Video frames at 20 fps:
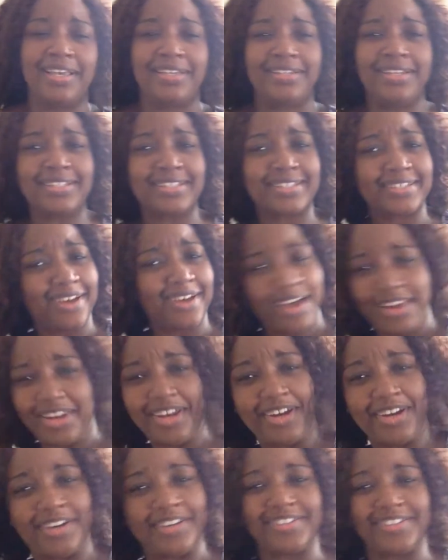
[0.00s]
the
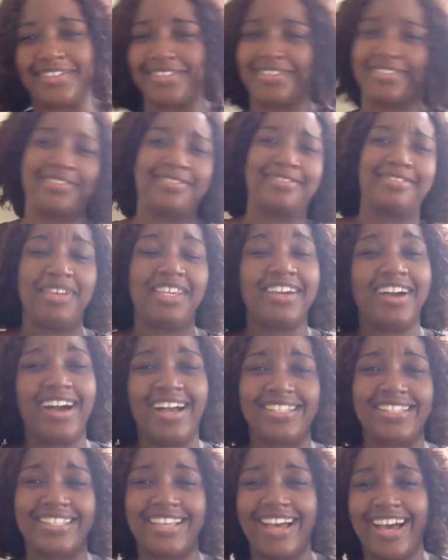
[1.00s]
scholars
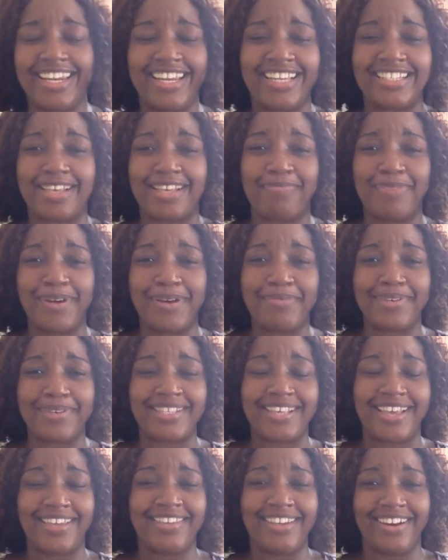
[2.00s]
because God has a purpose
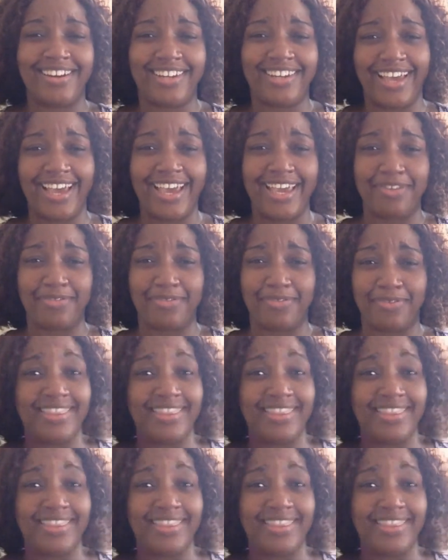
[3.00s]
on their life.